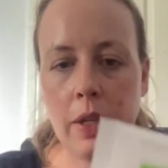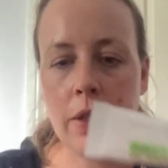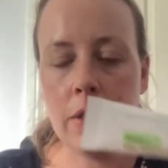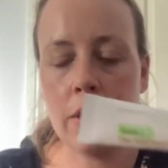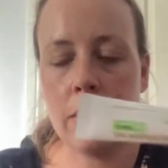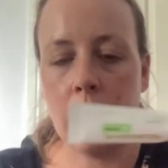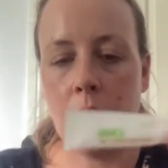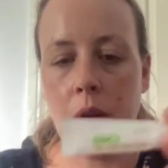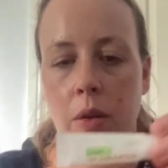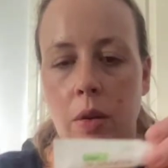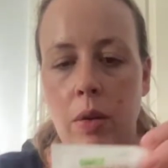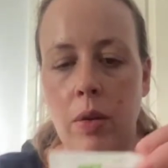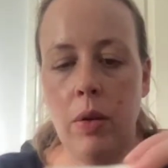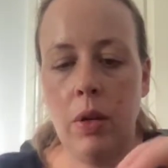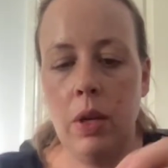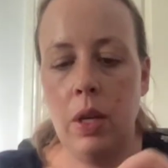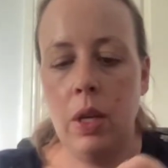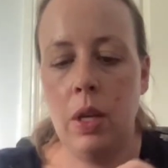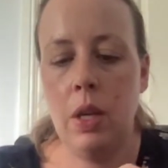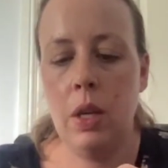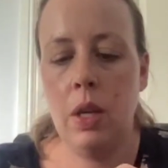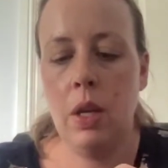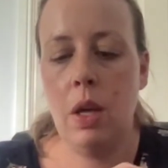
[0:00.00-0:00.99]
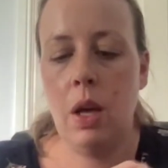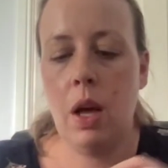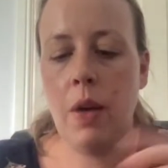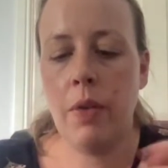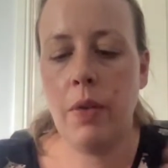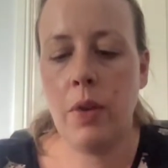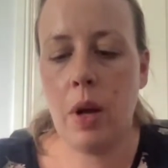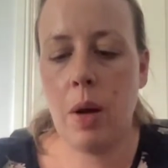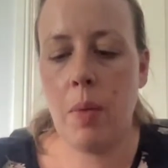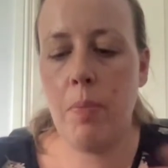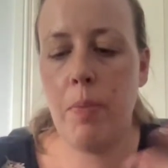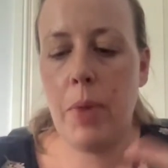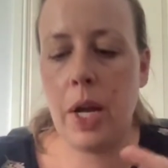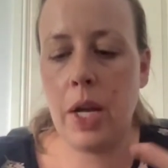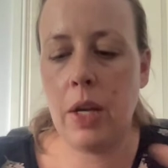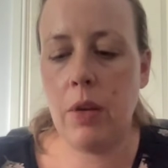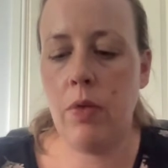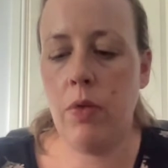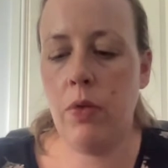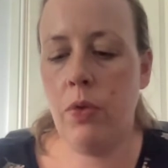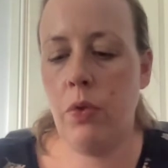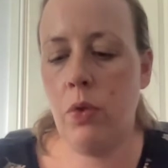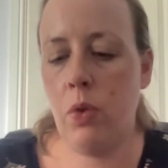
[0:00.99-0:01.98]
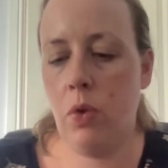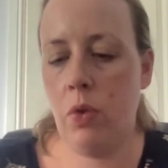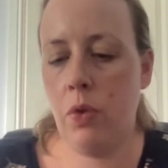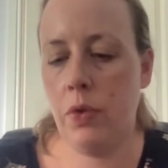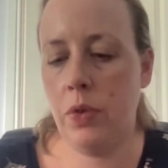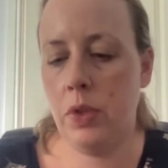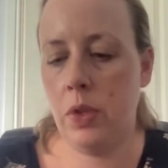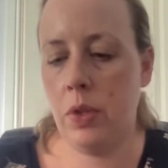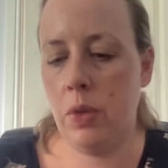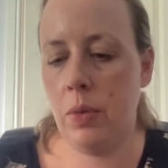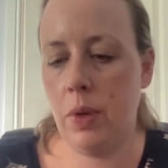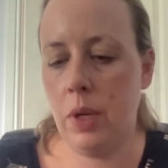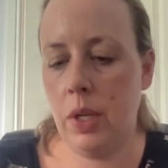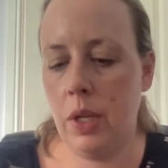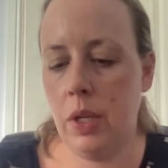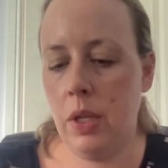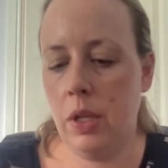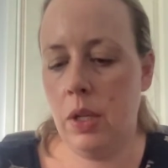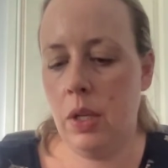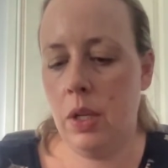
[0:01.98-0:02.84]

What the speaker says: so I've come back and forth to it.